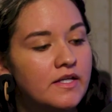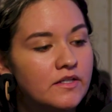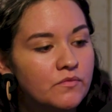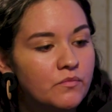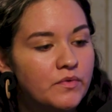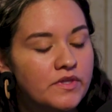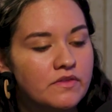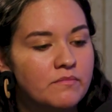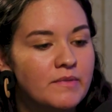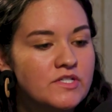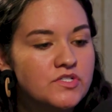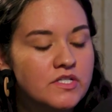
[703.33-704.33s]
And
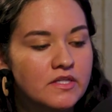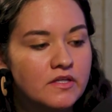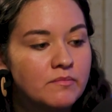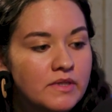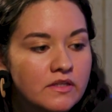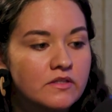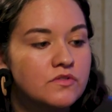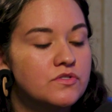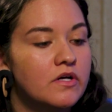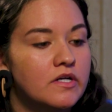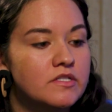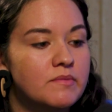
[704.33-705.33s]
with mentioning the chameleon, you
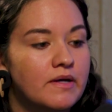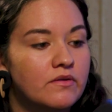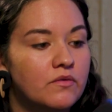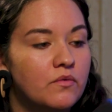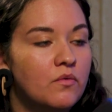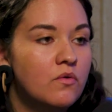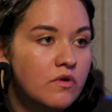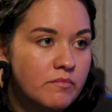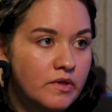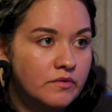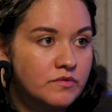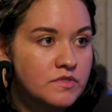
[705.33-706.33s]
talked about
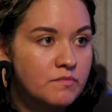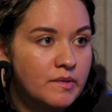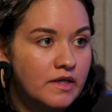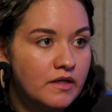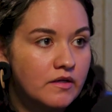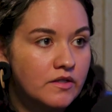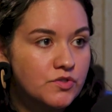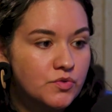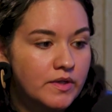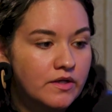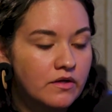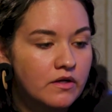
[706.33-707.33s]
hormones being a
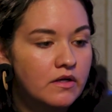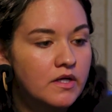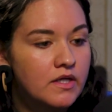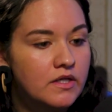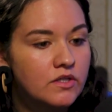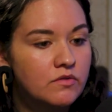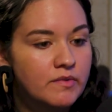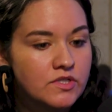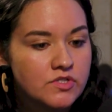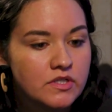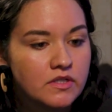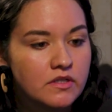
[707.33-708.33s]
trigger. You
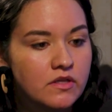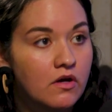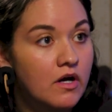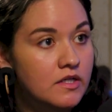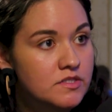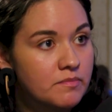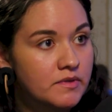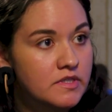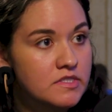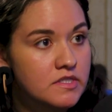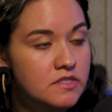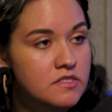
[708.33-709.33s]
mentioned the
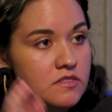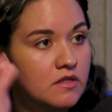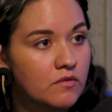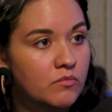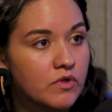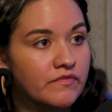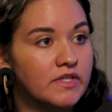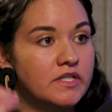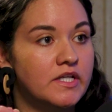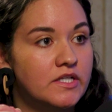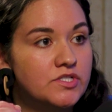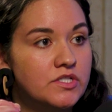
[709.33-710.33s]
octopus, it's more of a
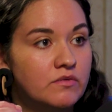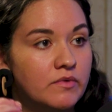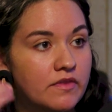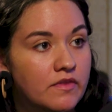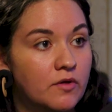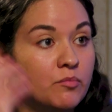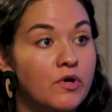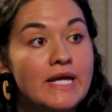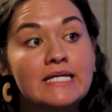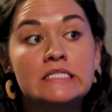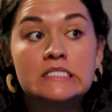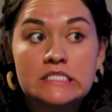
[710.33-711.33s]
connection with their
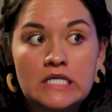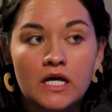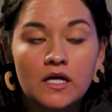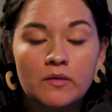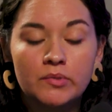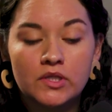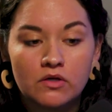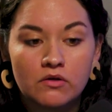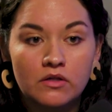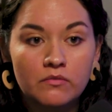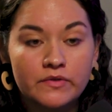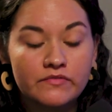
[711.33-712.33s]
brains, uh, mm-hmm.
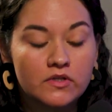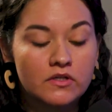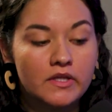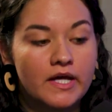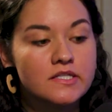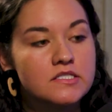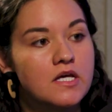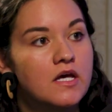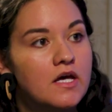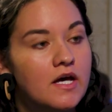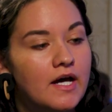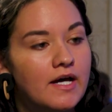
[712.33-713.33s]
plural. We've learned that.
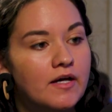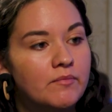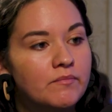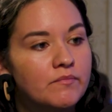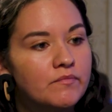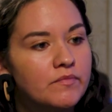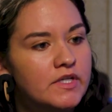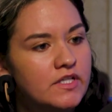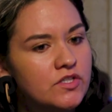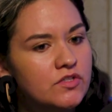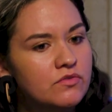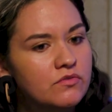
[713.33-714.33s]
Mm-hmm. Um,
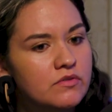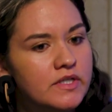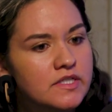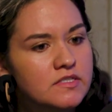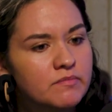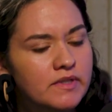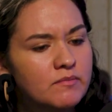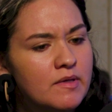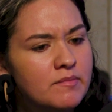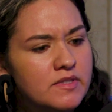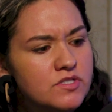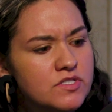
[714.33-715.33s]
can you explain
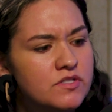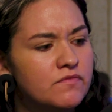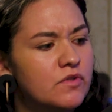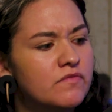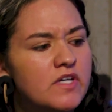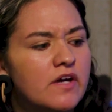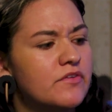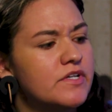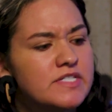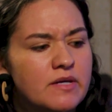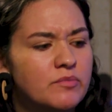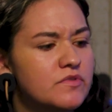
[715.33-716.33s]
maybe just a few of the other
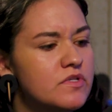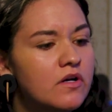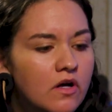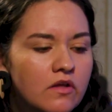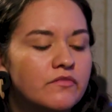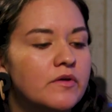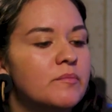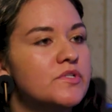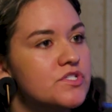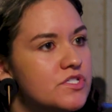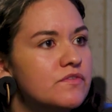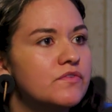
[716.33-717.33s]
examples, not all of them, but
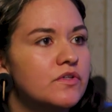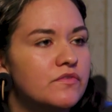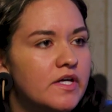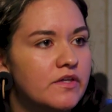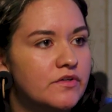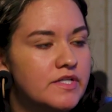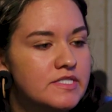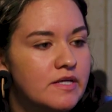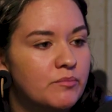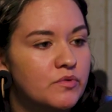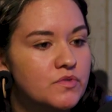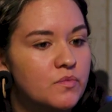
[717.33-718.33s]
just a few of the other
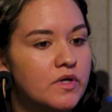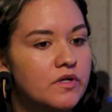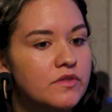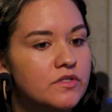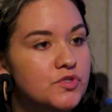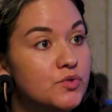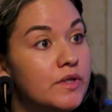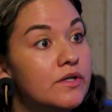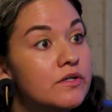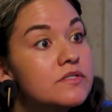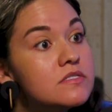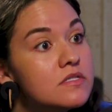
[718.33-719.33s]
examples? What are the
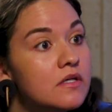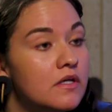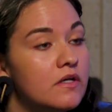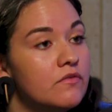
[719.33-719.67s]
triggers